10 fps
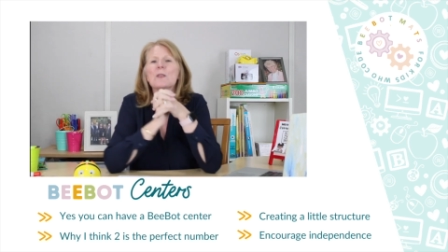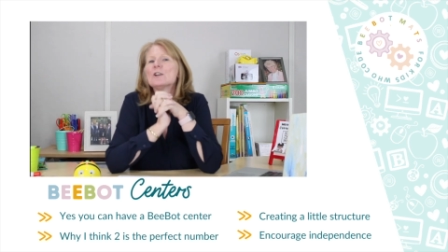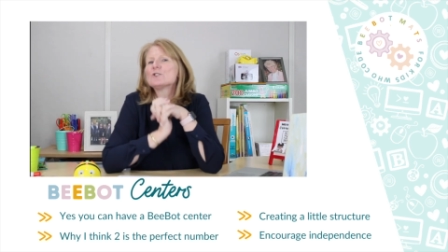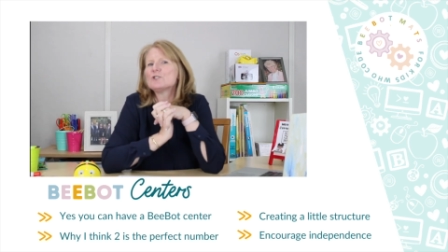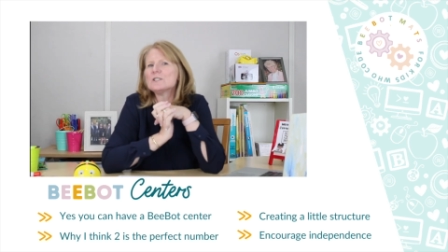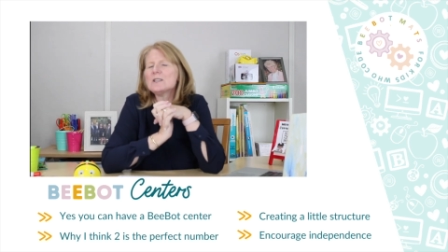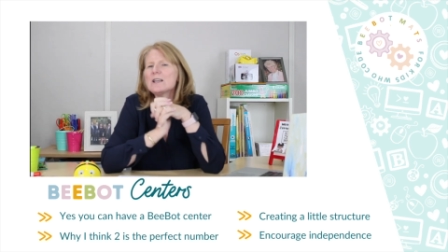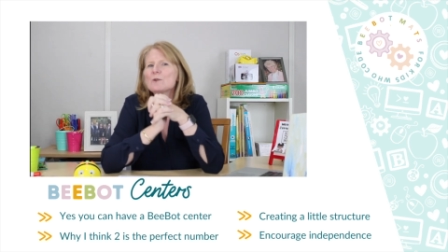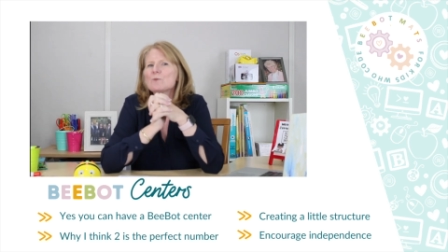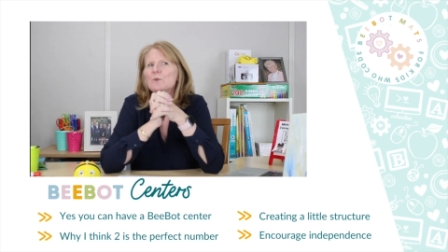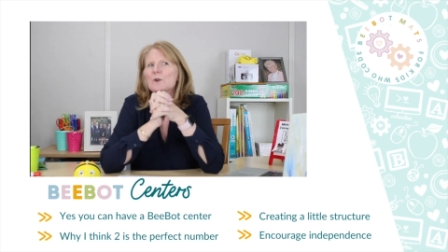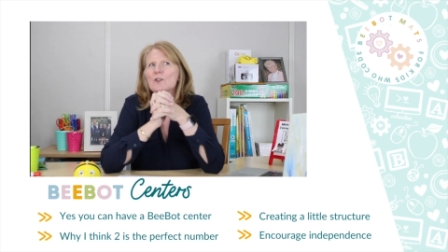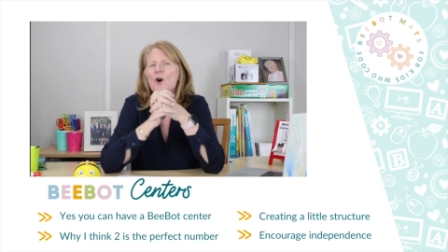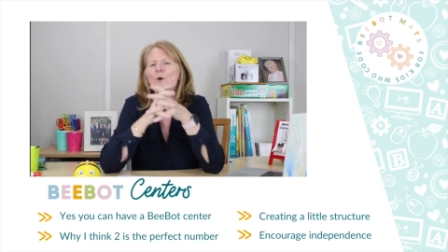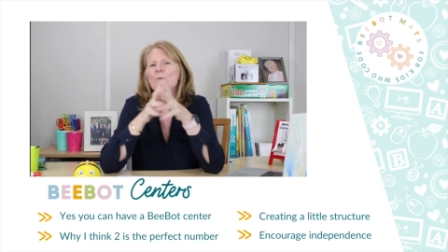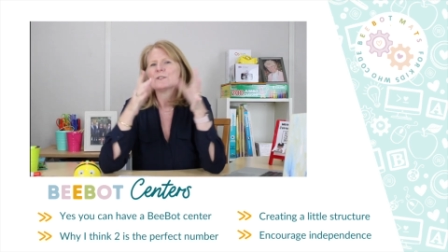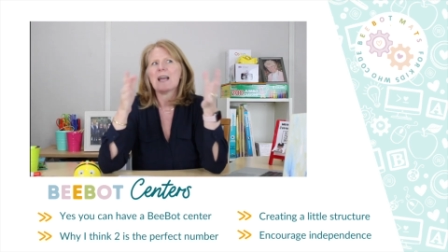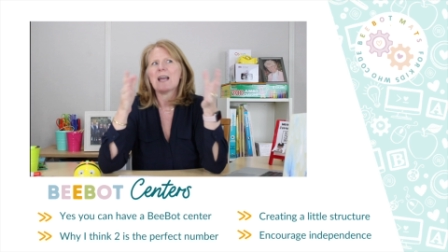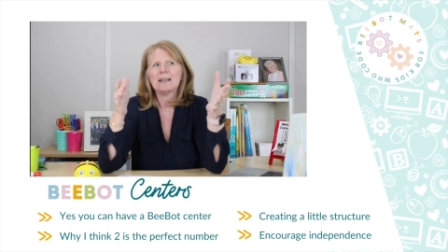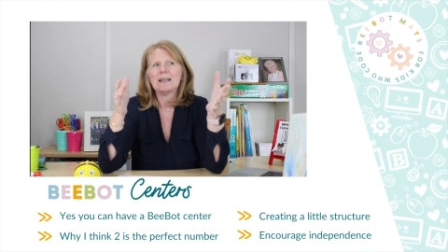So just like with
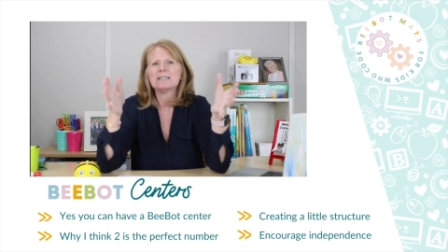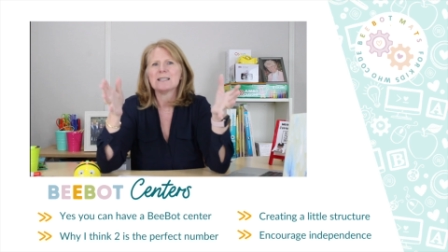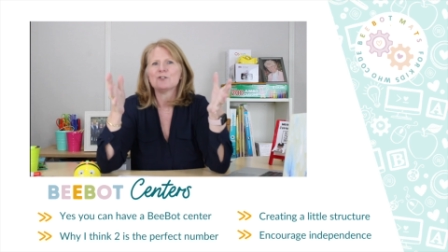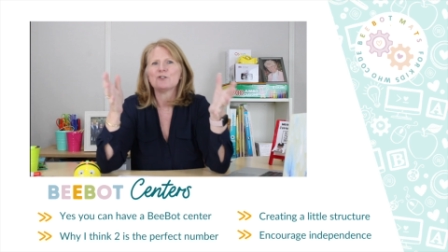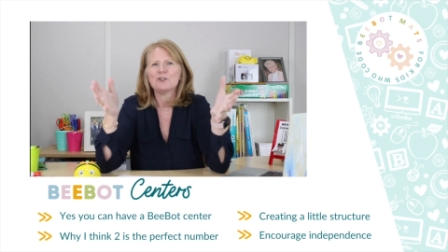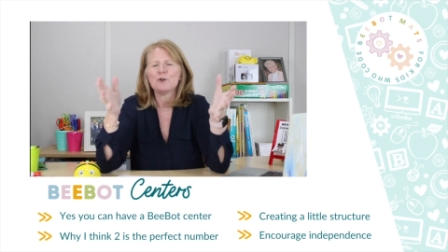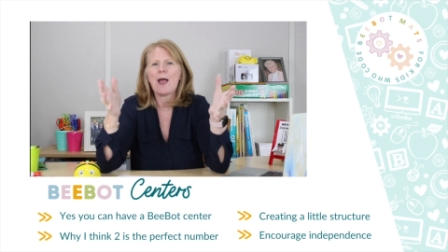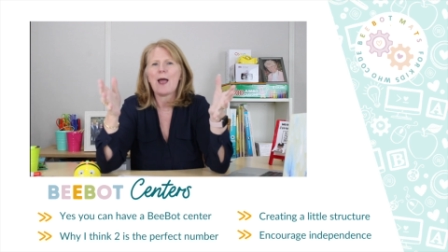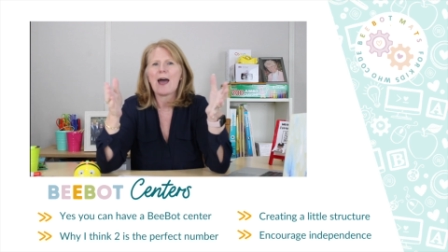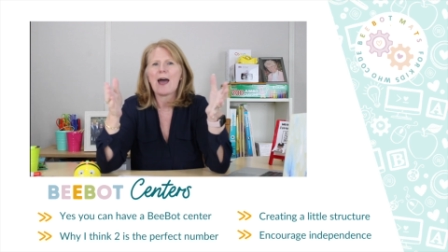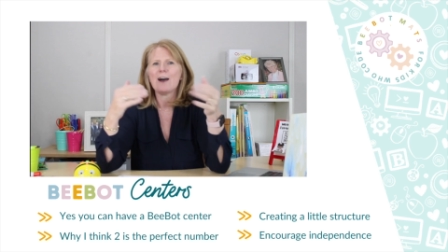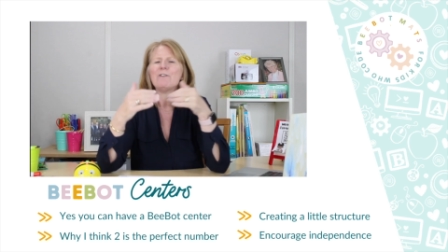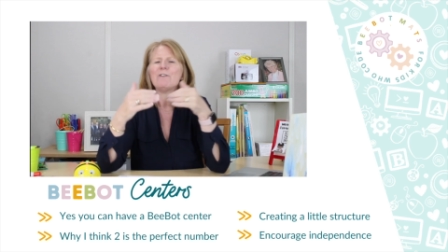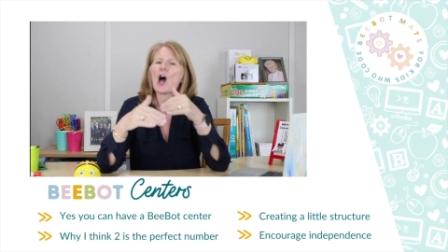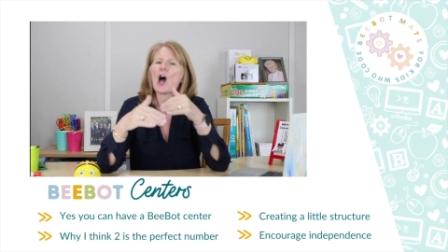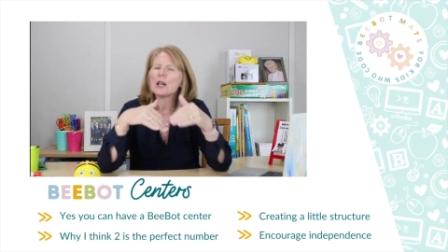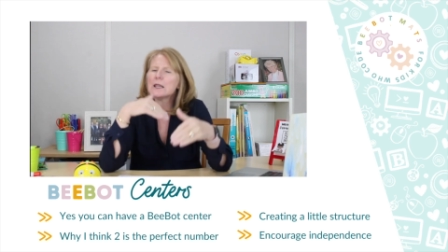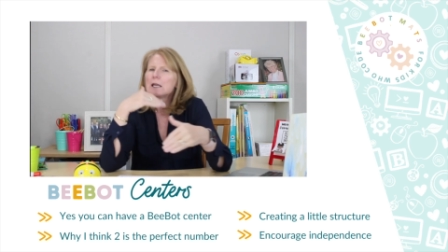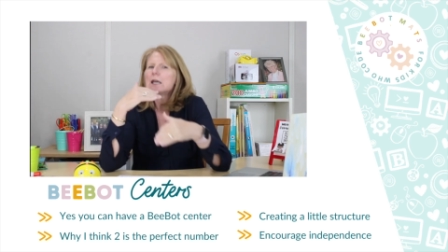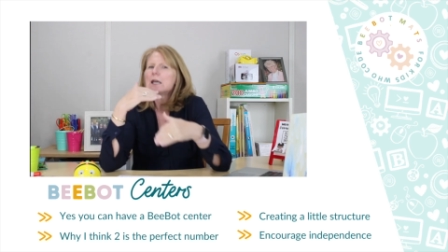almost any center you have, a
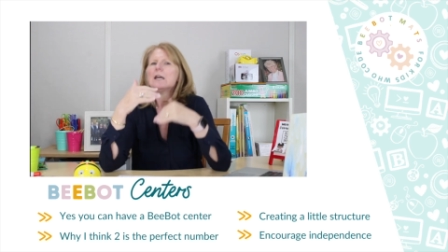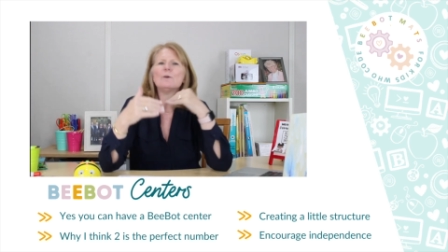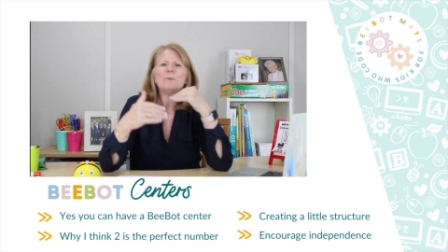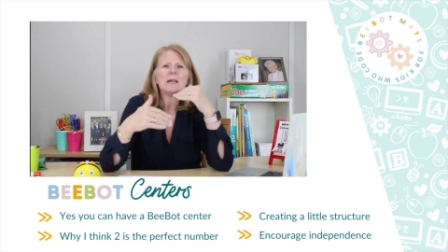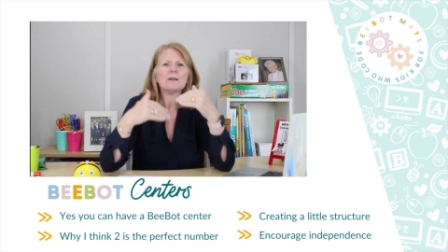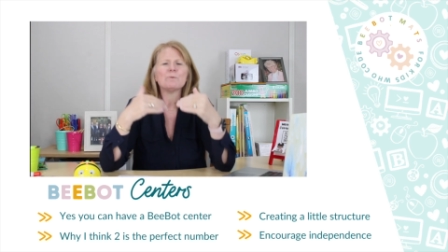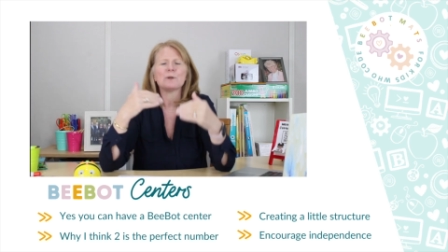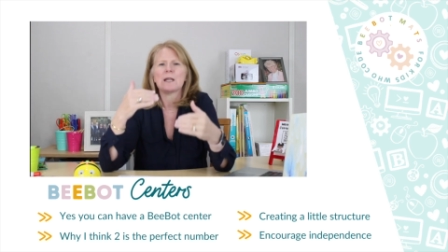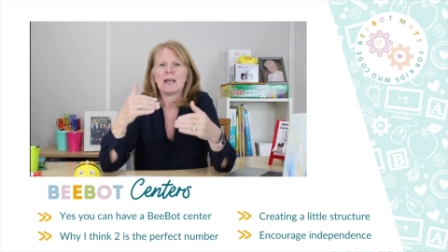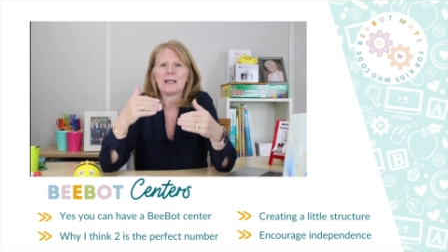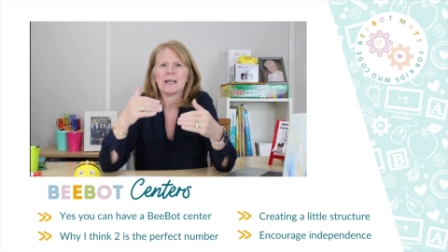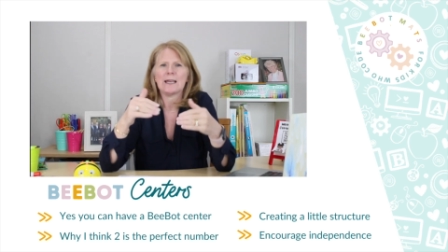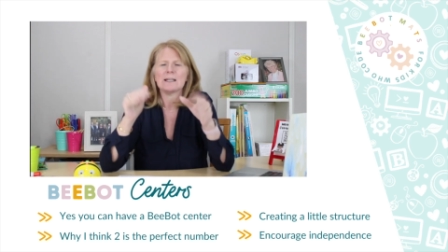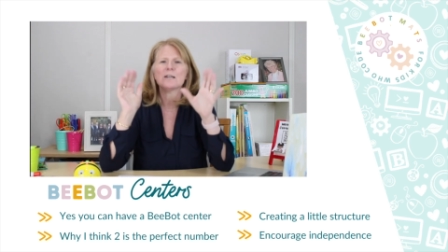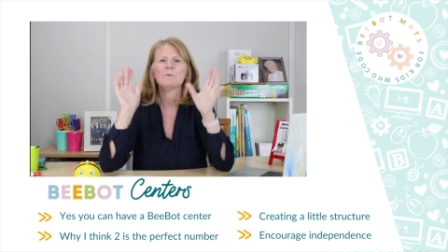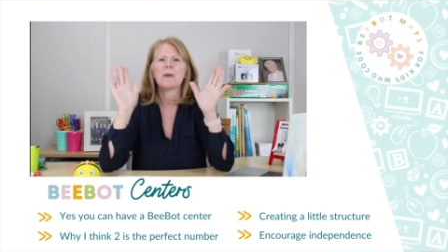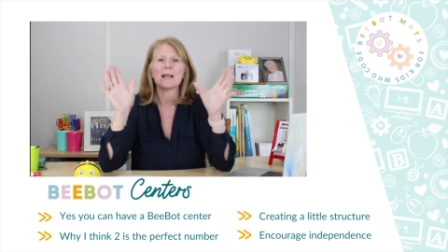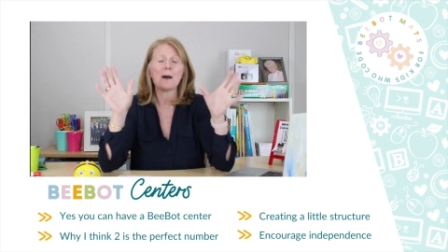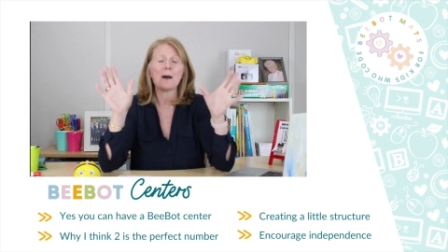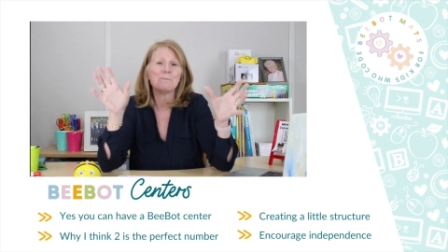little bit of planning can
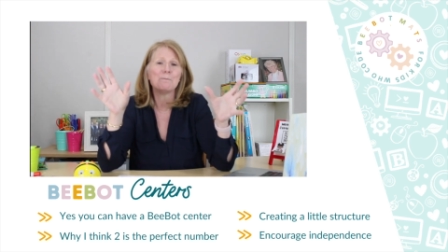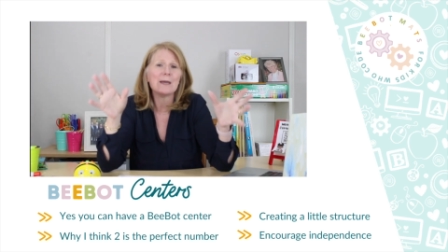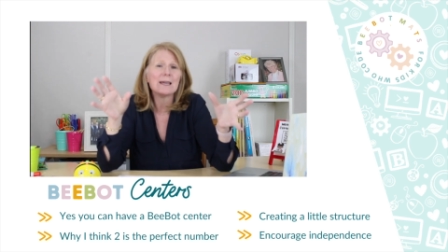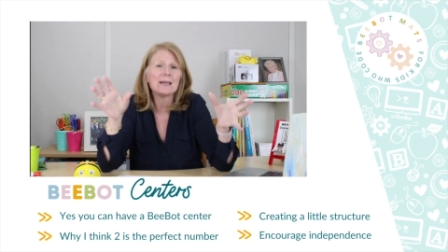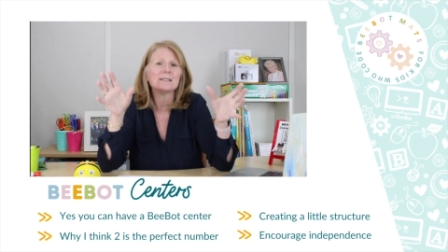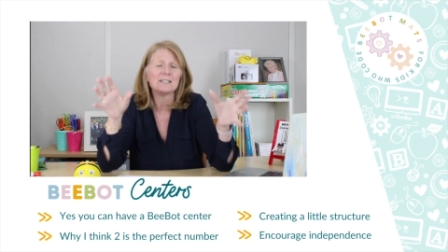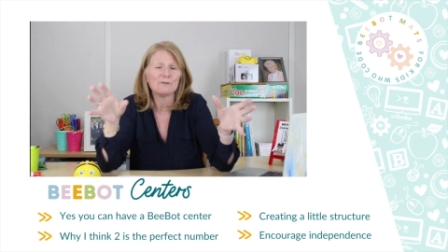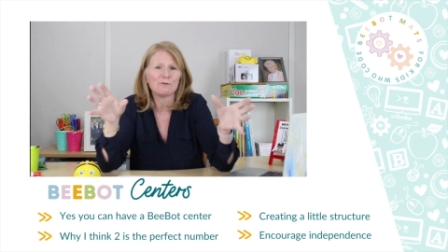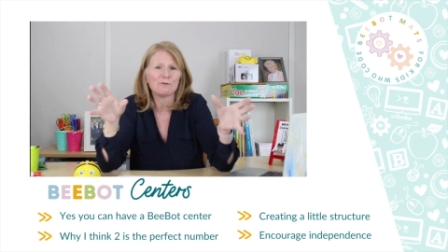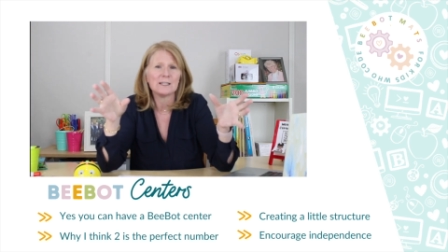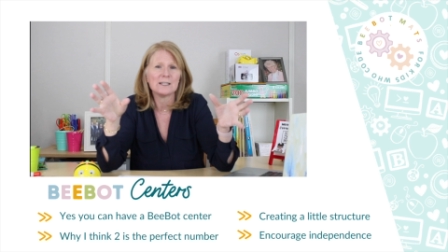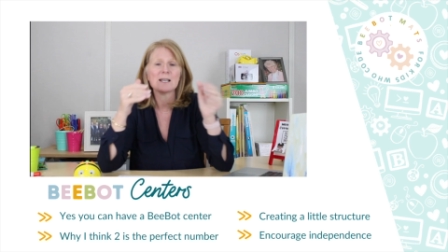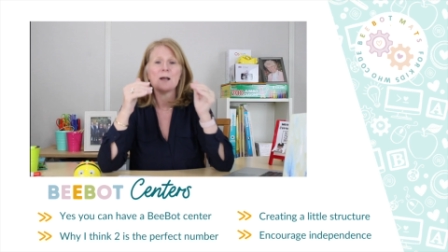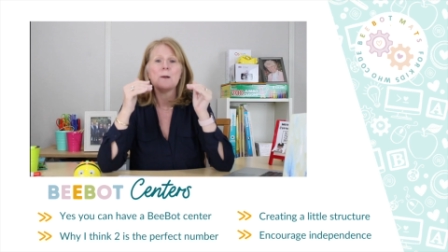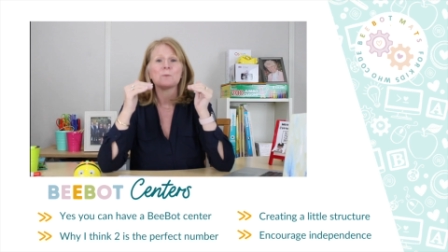make a big difference